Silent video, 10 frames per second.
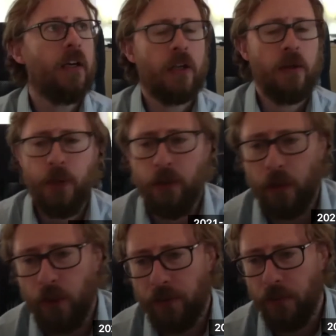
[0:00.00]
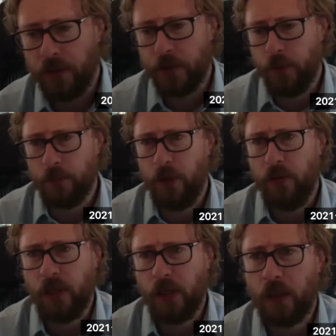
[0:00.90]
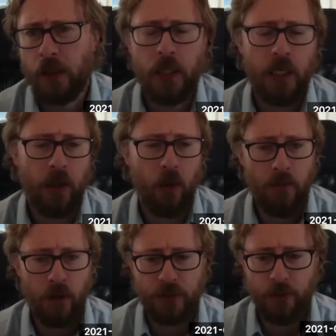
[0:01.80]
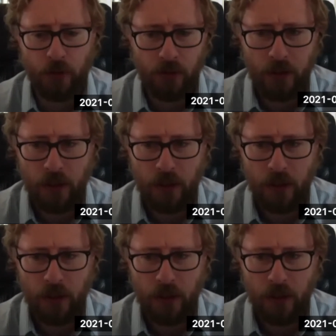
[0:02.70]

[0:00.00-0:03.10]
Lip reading: computer with multiple processors in it or multiple